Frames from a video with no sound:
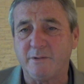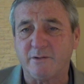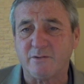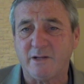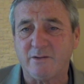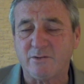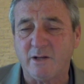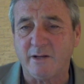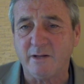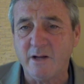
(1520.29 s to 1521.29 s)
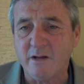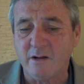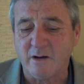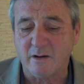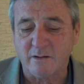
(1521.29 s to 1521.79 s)
the biggest landslide
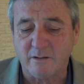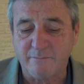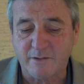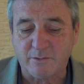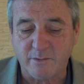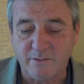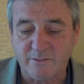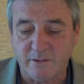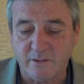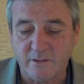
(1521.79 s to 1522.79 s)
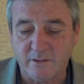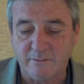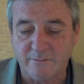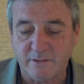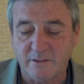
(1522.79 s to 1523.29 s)
victories
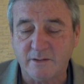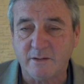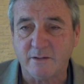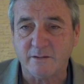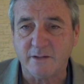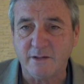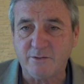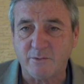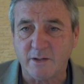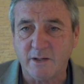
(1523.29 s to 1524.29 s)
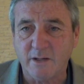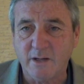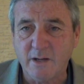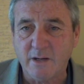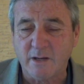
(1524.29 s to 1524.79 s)
in history.
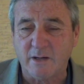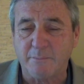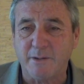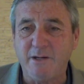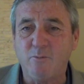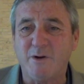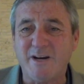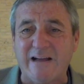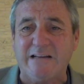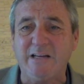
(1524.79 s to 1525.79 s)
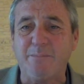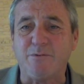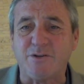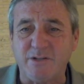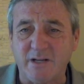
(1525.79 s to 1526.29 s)
But he won
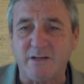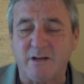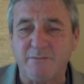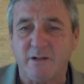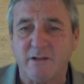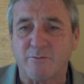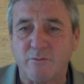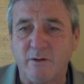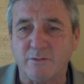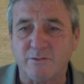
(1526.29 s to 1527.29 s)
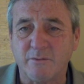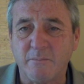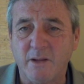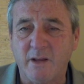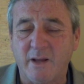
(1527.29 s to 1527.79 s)
90% of the electoral votes.
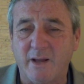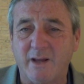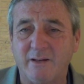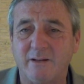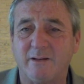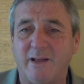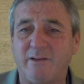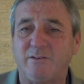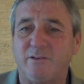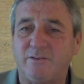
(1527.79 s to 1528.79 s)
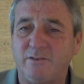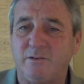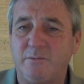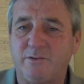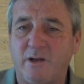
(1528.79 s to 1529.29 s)
And that's the
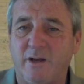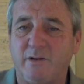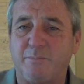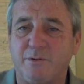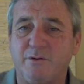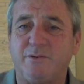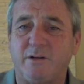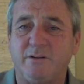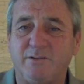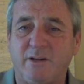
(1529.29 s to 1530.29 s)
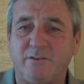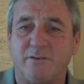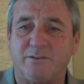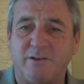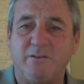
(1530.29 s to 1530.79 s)
system designed to produce a
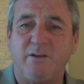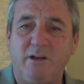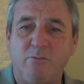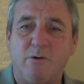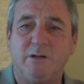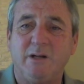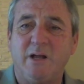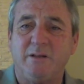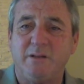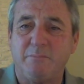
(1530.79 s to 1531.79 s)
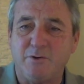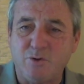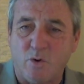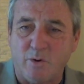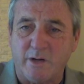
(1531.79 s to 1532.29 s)
consensus. Since he won the
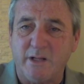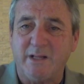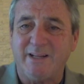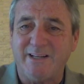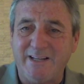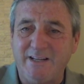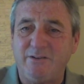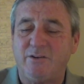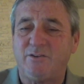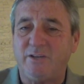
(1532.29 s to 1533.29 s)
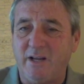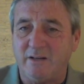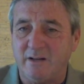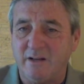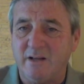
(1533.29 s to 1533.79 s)
majority in each
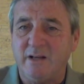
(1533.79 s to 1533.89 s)
state